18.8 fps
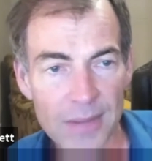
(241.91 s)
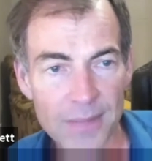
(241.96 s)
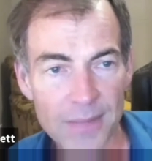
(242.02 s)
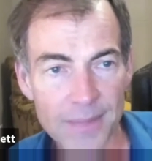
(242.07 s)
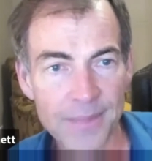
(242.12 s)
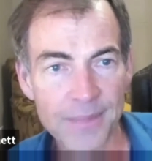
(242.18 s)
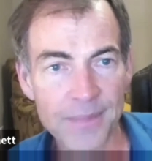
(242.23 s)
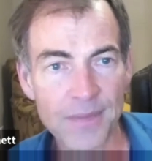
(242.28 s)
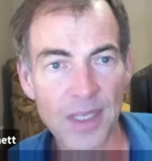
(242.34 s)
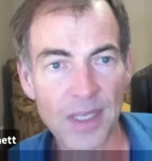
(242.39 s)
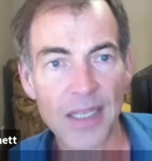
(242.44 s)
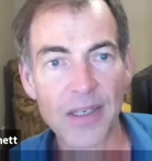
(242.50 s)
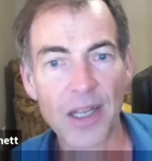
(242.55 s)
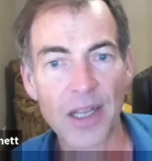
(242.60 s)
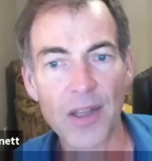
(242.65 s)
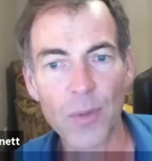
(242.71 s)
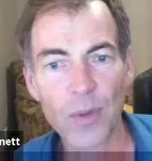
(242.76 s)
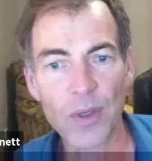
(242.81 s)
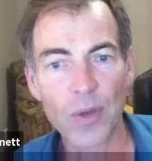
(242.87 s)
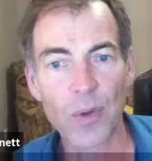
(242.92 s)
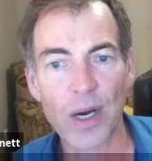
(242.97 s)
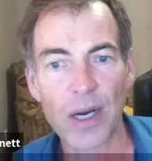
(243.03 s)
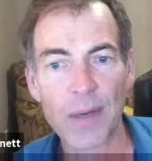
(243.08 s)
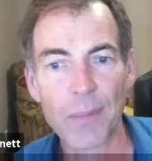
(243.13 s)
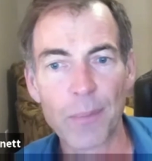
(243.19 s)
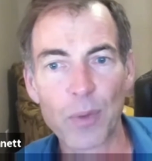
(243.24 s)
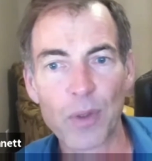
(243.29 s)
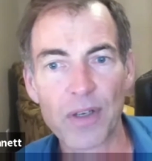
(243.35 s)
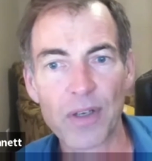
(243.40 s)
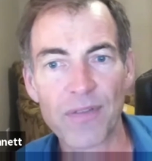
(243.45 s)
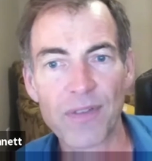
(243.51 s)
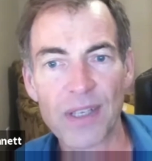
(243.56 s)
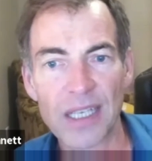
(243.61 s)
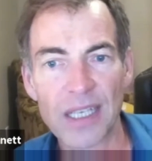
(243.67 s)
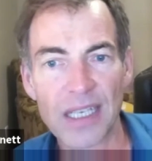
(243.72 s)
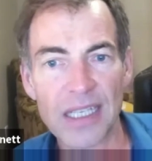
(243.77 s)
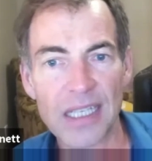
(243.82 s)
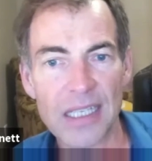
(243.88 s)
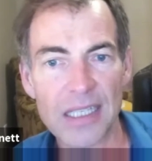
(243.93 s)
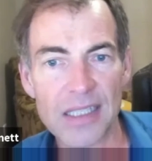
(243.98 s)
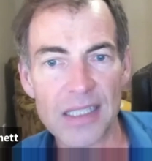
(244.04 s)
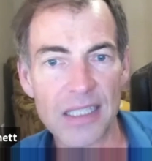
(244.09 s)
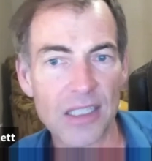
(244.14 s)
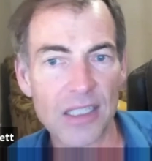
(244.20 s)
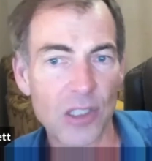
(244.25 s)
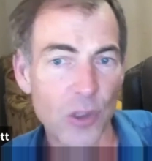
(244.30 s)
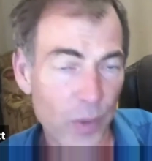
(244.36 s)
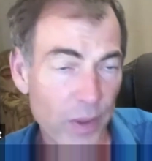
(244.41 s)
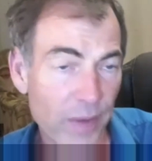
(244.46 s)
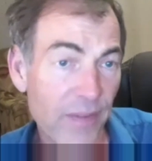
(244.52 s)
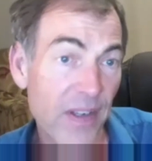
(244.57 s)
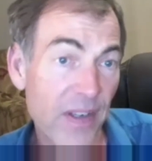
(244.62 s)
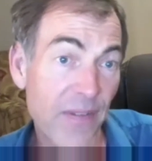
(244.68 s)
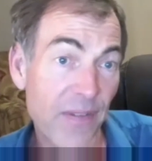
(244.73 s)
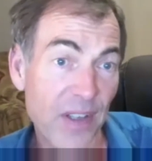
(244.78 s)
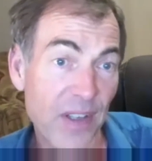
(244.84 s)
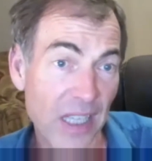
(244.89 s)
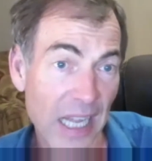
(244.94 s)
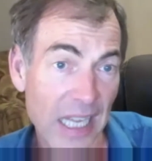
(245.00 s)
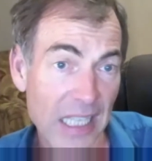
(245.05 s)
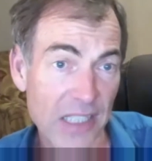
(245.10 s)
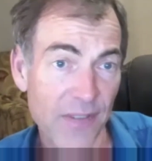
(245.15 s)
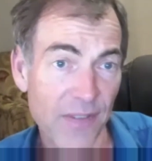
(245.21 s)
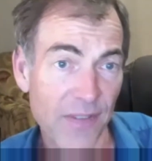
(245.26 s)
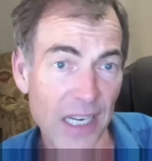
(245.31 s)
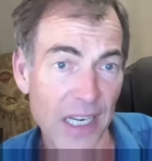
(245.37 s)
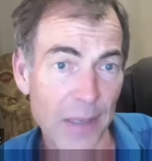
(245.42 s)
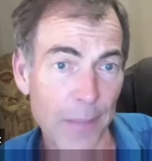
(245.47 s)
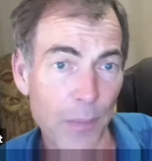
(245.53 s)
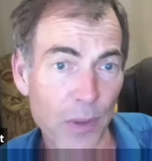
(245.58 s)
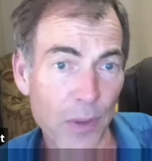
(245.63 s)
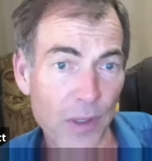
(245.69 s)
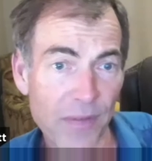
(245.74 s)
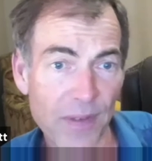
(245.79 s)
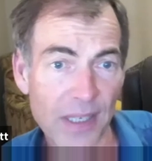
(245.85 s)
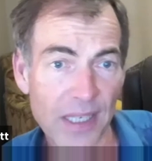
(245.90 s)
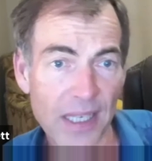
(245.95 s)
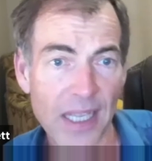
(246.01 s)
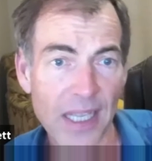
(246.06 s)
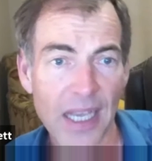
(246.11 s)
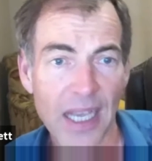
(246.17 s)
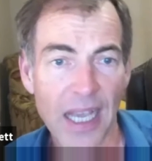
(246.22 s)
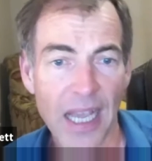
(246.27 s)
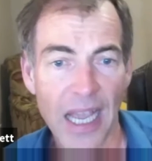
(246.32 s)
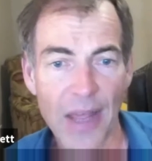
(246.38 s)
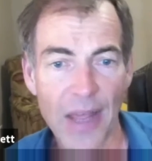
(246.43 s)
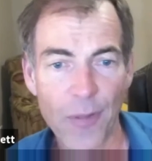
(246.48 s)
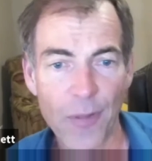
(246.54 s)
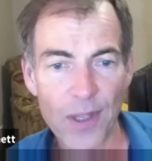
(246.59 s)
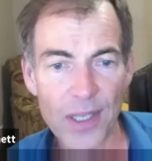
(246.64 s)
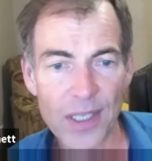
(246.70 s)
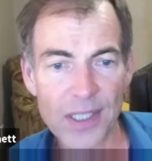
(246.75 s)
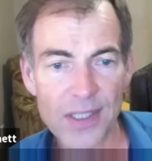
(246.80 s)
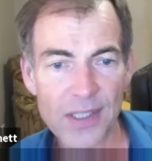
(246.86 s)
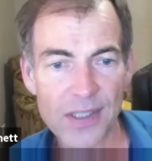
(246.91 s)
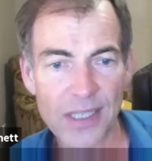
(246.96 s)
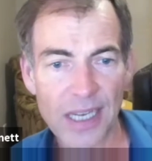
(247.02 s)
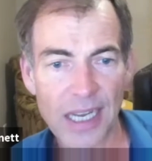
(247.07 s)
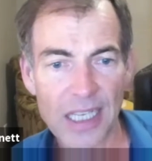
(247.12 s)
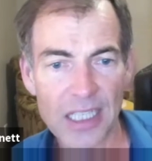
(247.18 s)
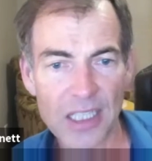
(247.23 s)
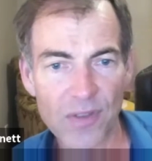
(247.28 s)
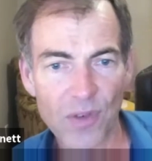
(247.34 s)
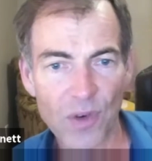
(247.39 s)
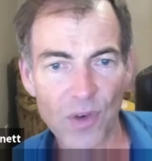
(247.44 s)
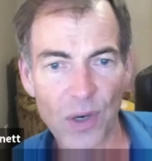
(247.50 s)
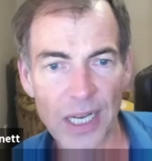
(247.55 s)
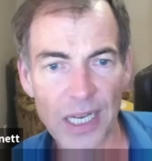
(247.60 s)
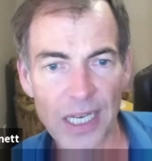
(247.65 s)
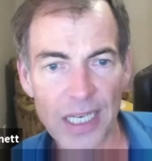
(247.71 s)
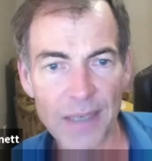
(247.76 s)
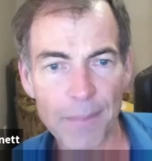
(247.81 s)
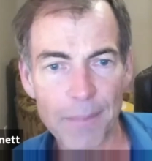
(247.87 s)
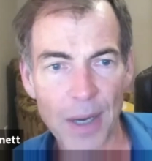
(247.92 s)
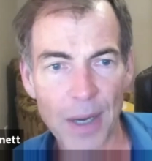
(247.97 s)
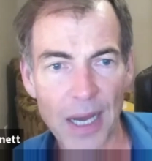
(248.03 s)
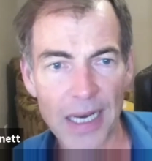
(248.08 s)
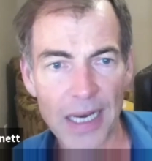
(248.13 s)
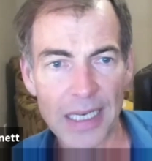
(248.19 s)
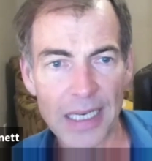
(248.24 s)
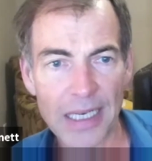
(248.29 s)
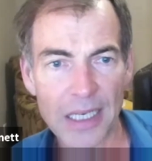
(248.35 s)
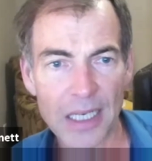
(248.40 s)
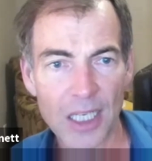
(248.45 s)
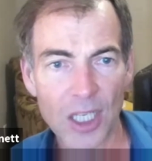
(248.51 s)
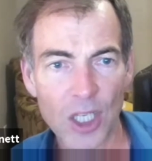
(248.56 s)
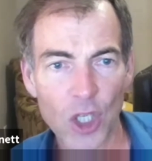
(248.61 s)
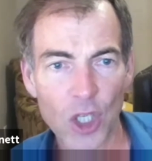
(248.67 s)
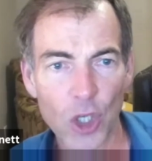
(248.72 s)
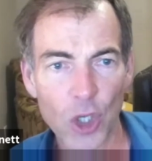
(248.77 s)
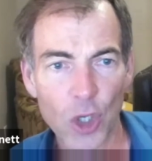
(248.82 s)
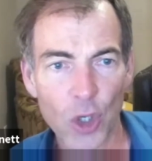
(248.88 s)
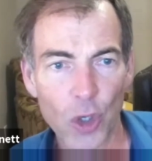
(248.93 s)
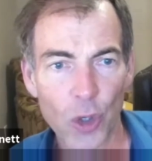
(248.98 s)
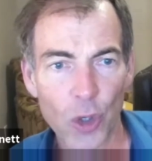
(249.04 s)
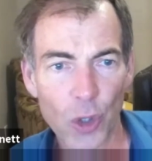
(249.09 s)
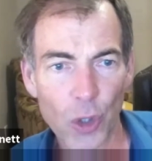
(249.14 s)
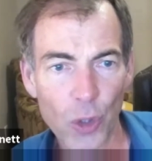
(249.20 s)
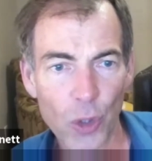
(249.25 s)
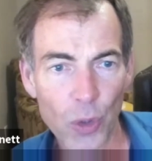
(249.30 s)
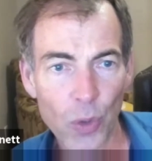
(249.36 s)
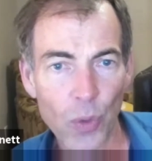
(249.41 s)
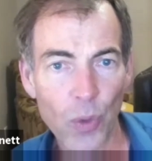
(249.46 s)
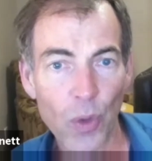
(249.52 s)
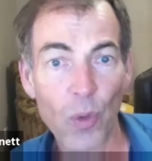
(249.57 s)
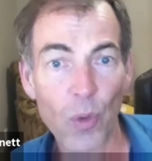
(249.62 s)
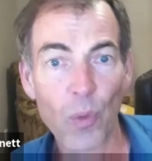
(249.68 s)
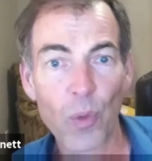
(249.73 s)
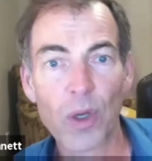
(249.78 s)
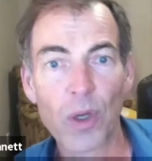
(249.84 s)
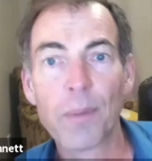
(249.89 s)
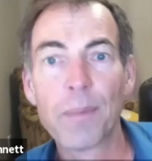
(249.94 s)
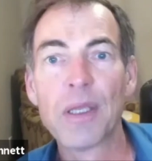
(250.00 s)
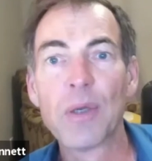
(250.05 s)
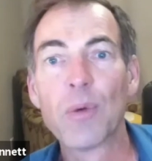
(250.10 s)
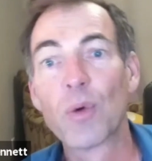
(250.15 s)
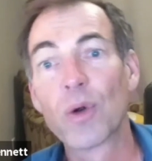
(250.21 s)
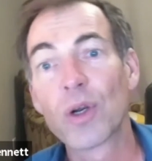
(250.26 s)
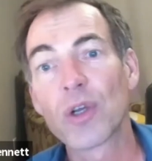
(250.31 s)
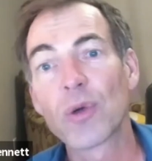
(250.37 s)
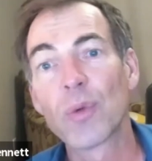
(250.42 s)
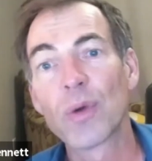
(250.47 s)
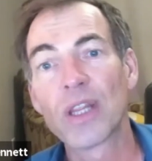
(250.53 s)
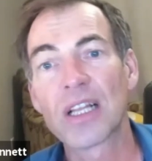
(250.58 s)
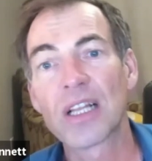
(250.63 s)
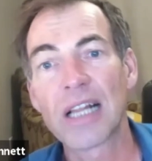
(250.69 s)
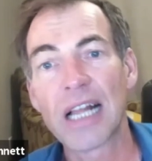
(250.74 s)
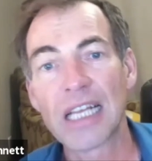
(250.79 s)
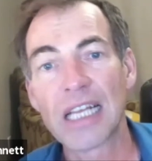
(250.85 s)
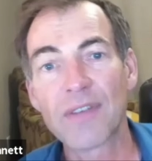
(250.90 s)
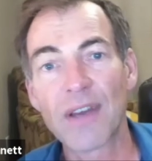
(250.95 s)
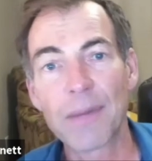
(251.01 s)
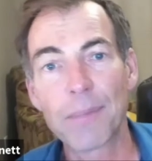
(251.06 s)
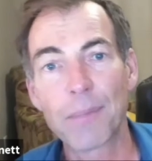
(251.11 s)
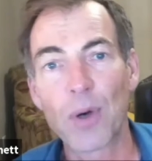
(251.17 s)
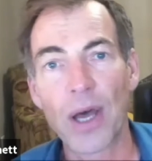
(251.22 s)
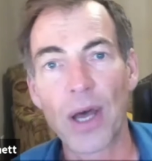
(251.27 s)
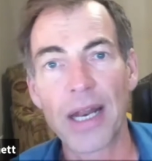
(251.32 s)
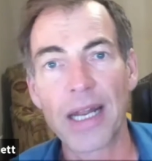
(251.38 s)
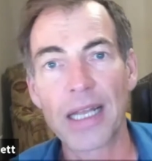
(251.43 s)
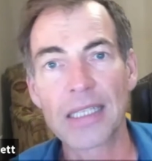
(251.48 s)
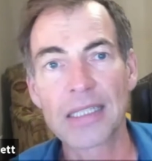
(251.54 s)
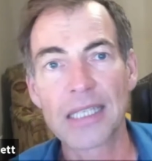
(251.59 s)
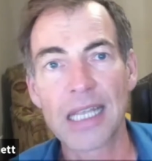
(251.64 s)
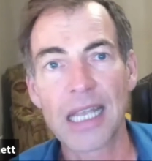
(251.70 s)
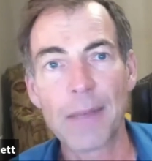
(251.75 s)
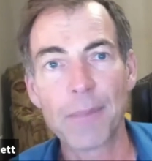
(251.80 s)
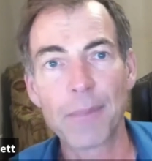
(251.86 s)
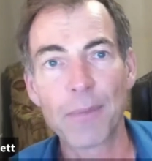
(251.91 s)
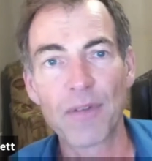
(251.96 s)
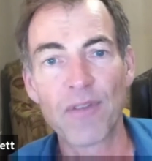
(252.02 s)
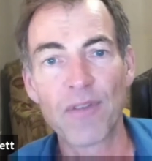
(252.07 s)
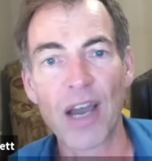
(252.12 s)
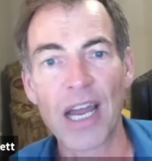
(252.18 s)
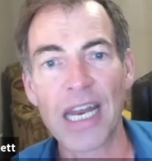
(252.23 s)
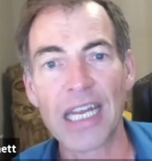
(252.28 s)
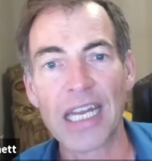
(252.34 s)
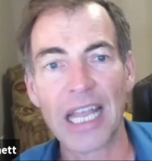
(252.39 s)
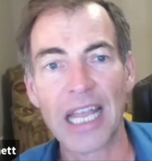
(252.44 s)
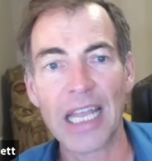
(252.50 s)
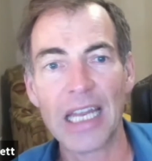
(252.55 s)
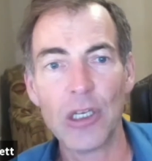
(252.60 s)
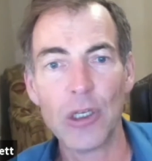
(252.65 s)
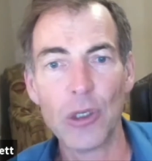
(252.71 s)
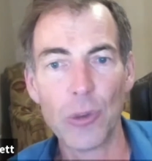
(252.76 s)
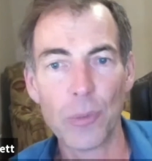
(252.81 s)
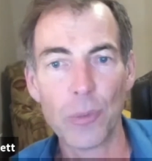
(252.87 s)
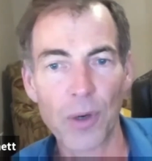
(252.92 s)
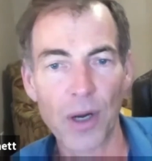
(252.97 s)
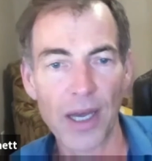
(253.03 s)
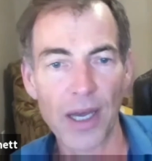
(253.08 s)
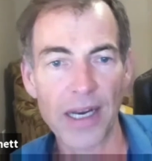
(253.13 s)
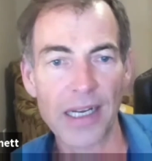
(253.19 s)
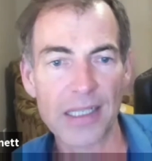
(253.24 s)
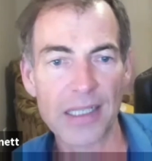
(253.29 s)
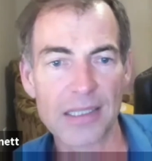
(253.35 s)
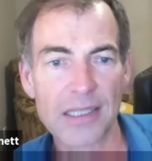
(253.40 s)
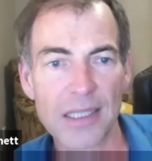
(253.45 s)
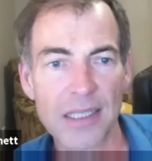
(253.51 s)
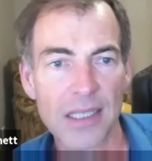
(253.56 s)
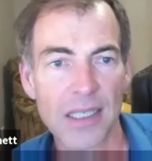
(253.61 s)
Another required briefing is the derivative classifier briefing. And this stands for anybody who will be working with classified products and providing a new product.